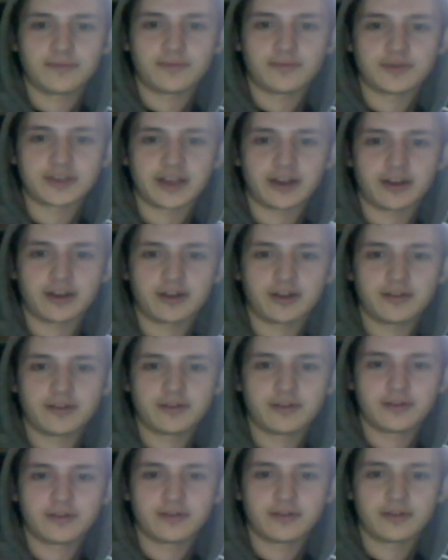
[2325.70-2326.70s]
Is that good?
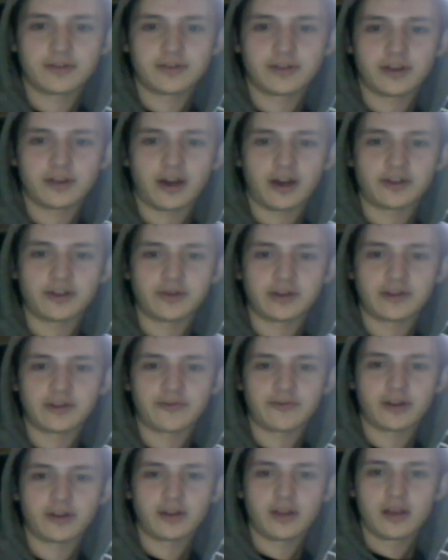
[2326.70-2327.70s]
No, I'll do it
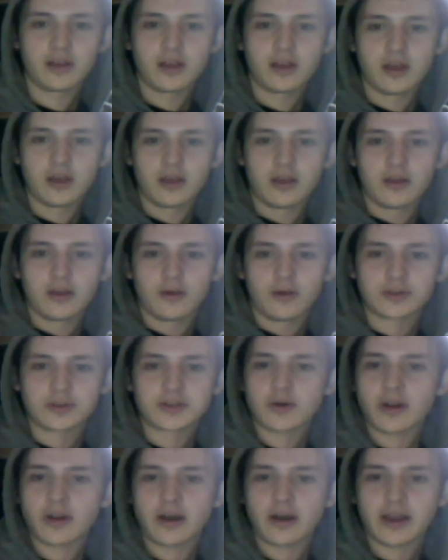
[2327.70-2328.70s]
different. What's
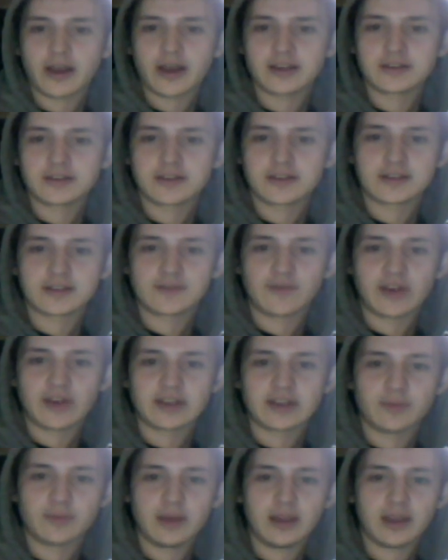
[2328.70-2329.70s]
going on, guys? This is
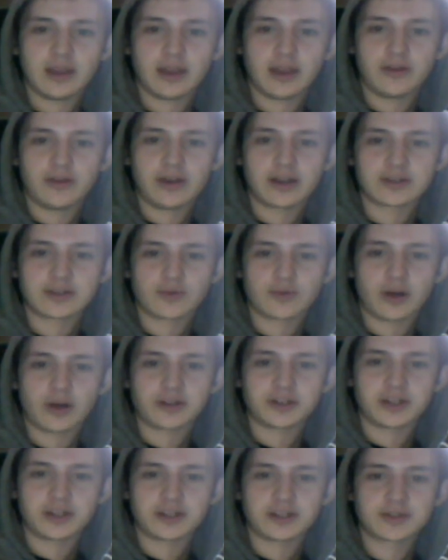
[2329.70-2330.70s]
FaZe Meek, and you guys are
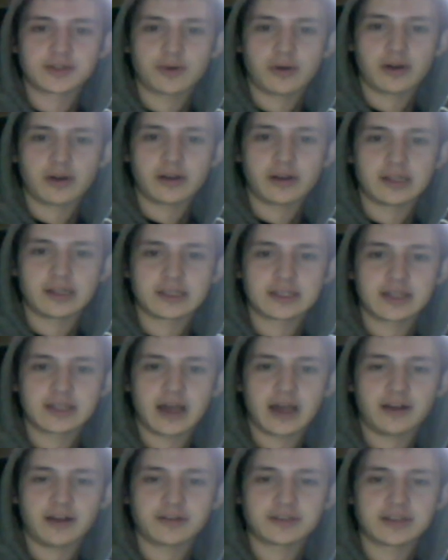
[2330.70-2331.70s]
watching Sora in
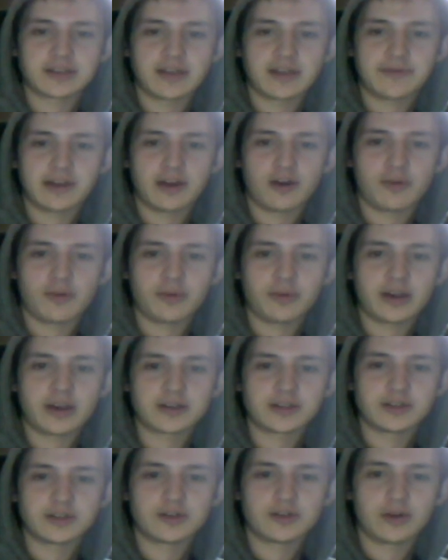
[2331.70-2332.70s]
Style 7. I hope you
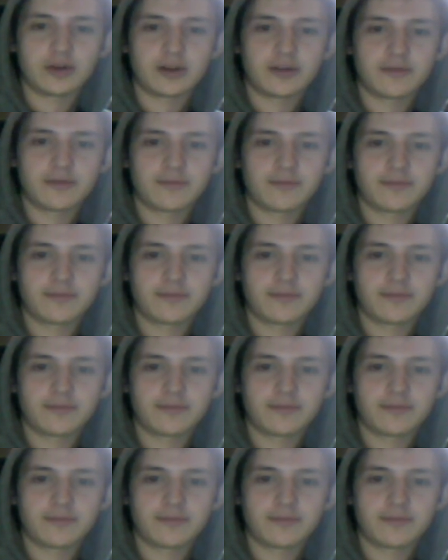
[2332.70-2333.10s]
guys enjoy.